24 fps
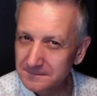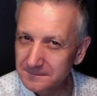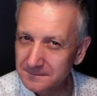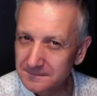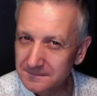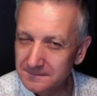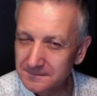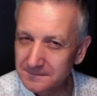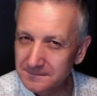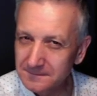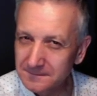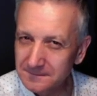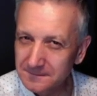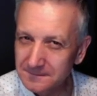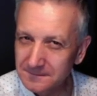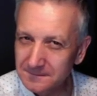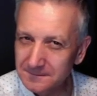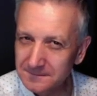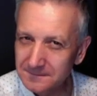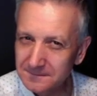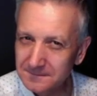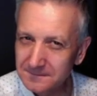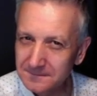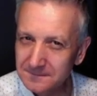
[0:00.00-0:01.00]

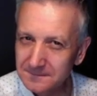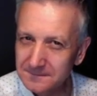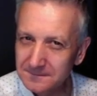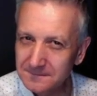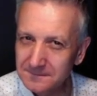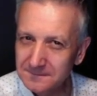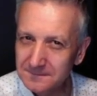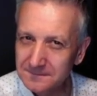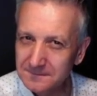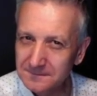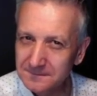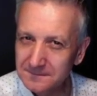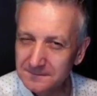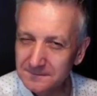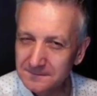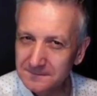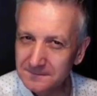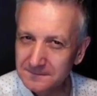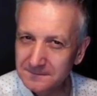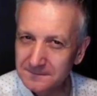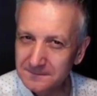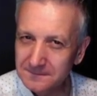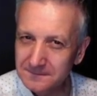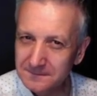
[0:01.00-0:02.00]

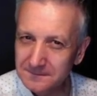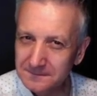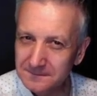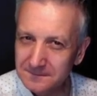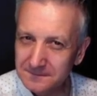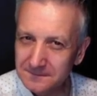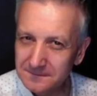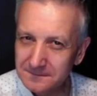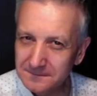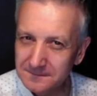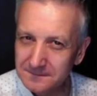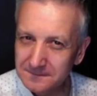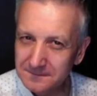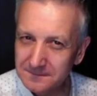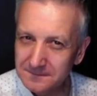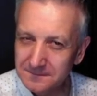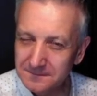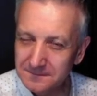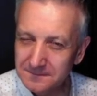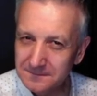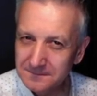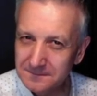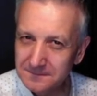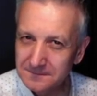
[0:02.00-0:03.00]

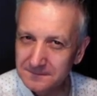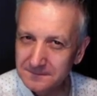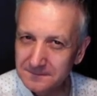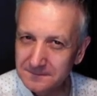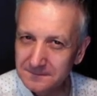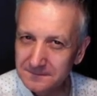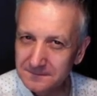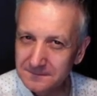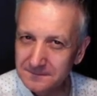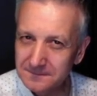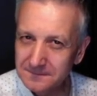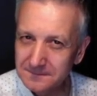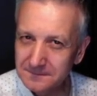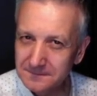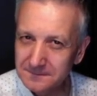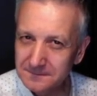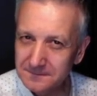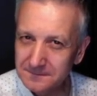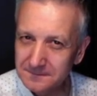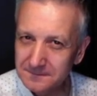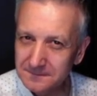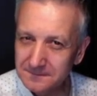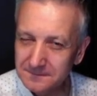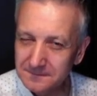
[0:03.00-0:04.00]

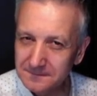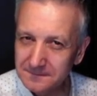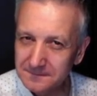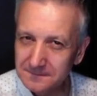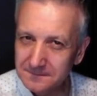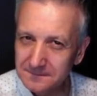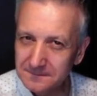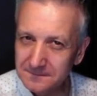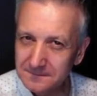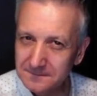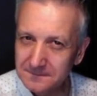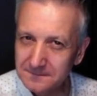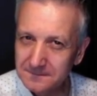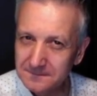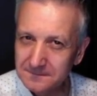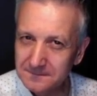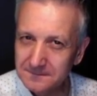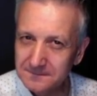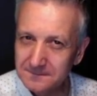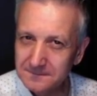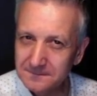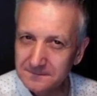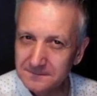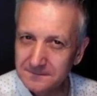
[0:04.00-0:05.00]

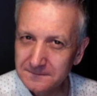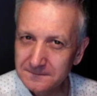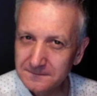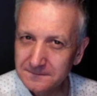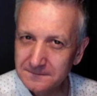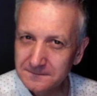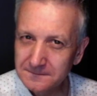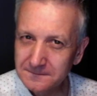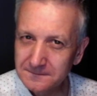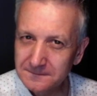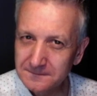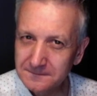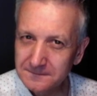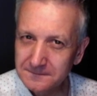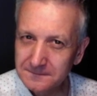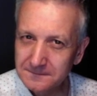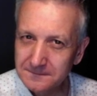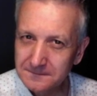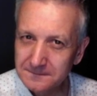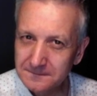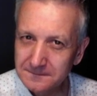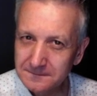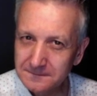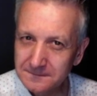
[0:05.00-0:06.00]

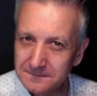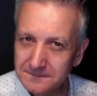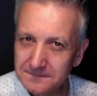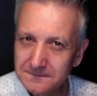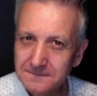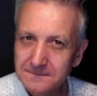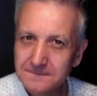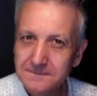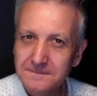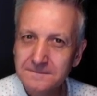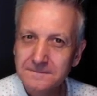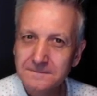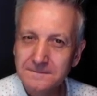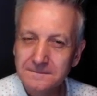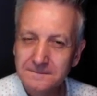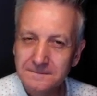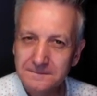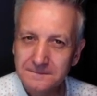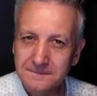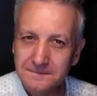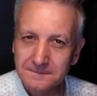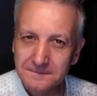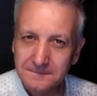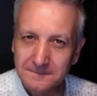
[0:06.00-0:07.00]

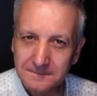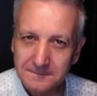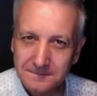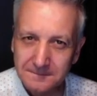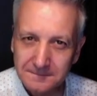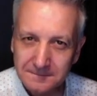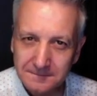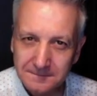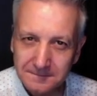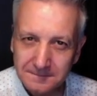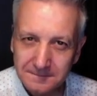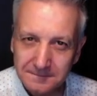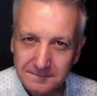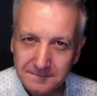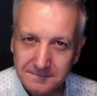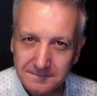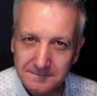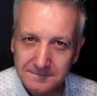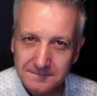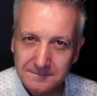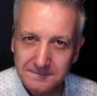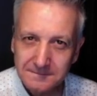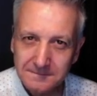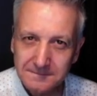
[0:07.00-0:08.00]
(not speaking)